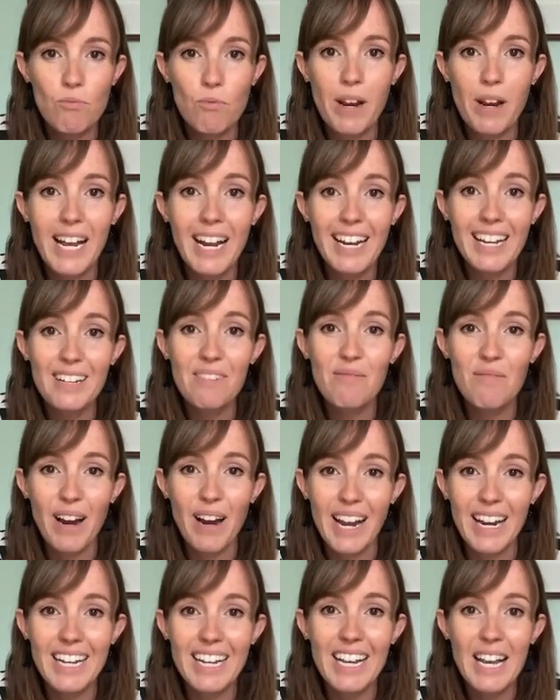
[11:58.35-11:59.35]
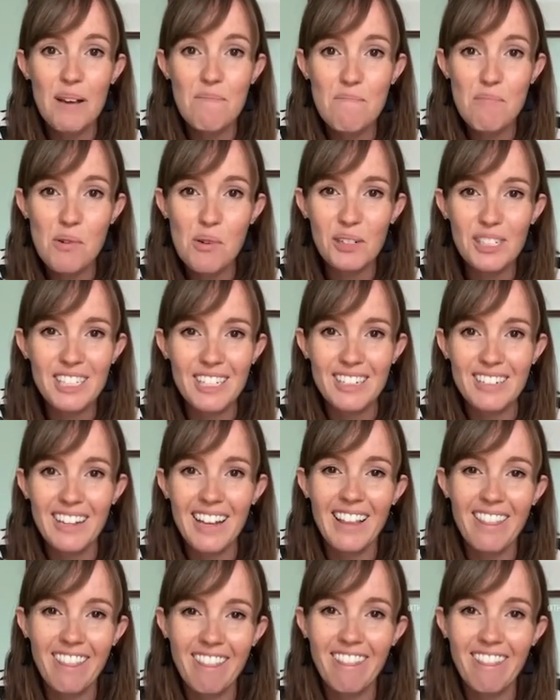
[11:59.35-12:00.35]
really important
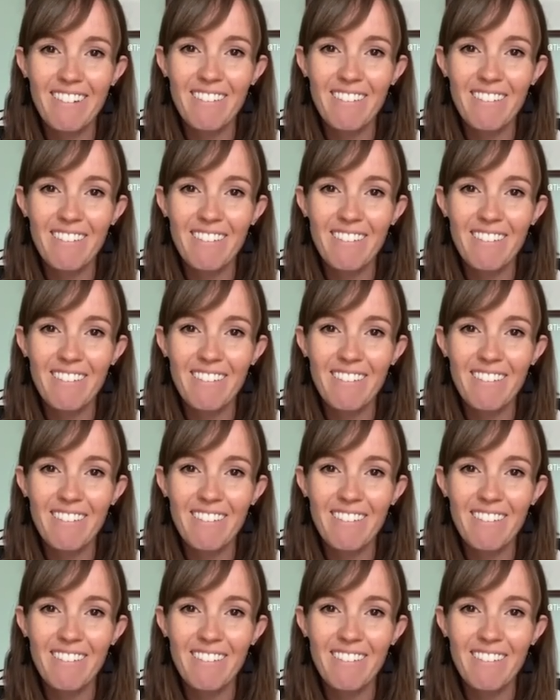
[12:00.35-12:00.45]
in the